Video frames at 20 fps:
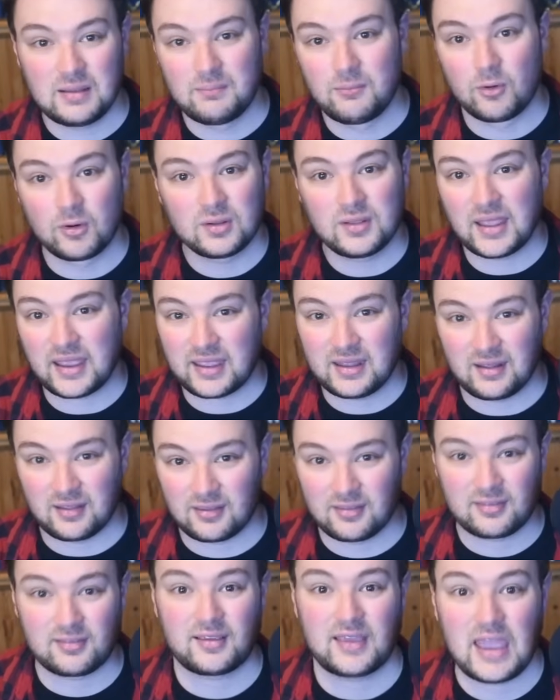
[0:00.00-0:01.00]
and more like an
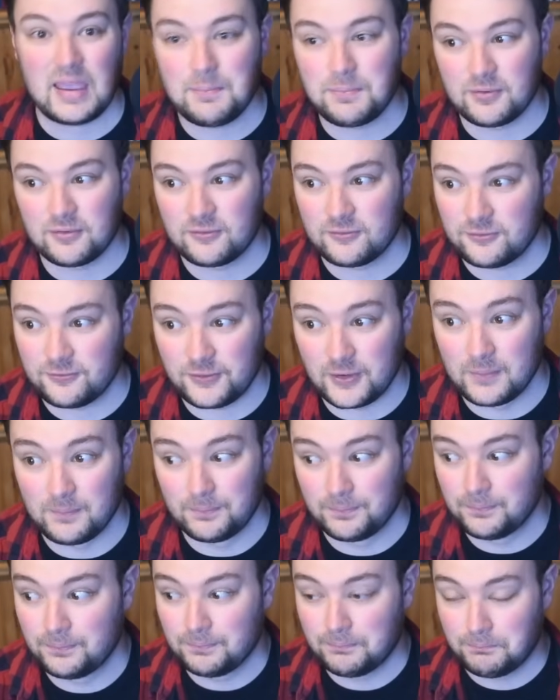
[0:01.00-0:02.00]
escape
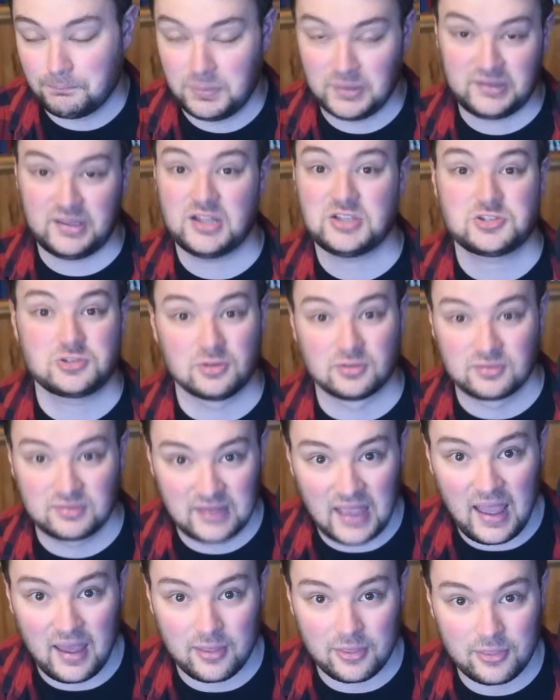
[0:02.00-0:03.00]
from potential
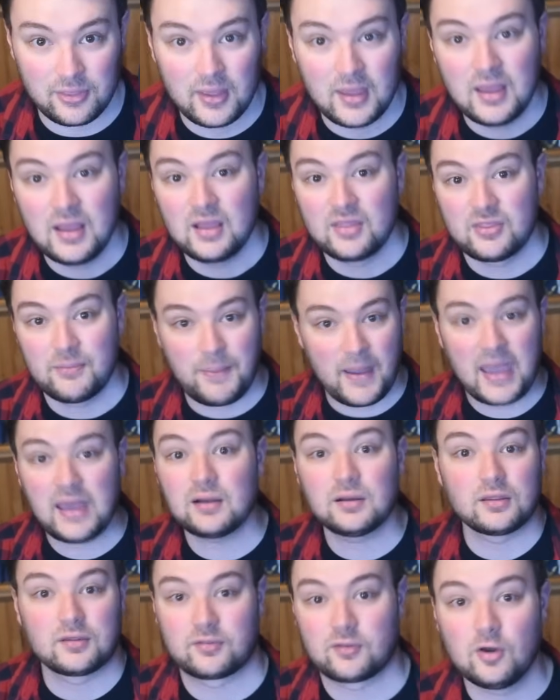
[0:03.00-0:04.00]
death. The
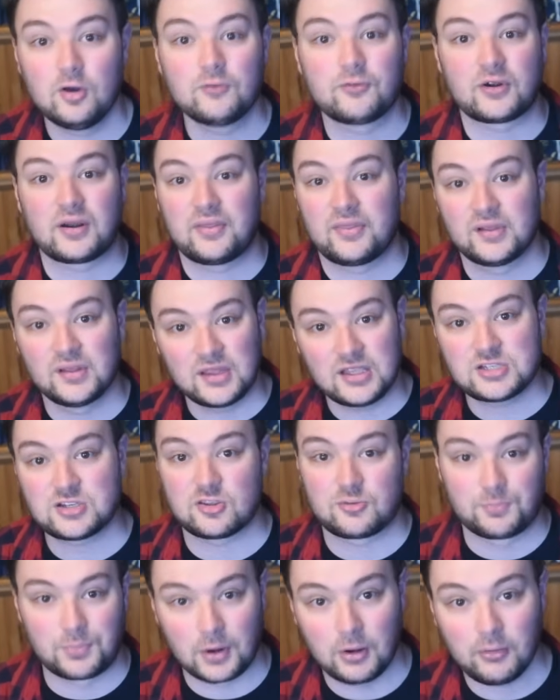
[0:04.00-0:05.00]
battle is over and the leash
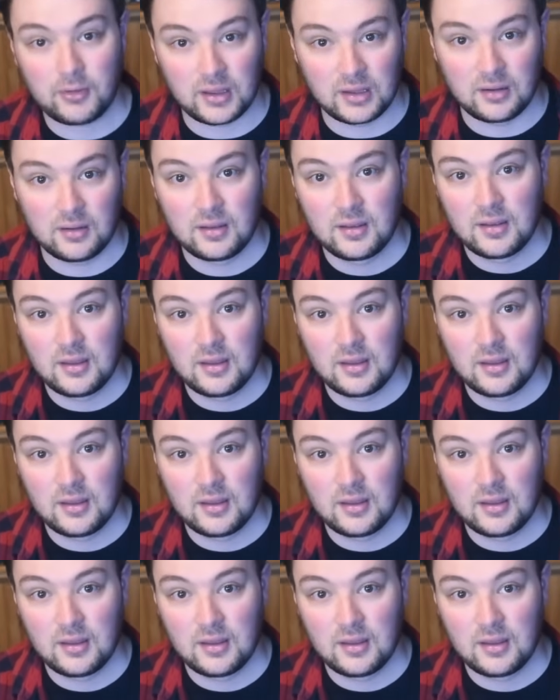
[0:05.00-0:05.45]
is broken.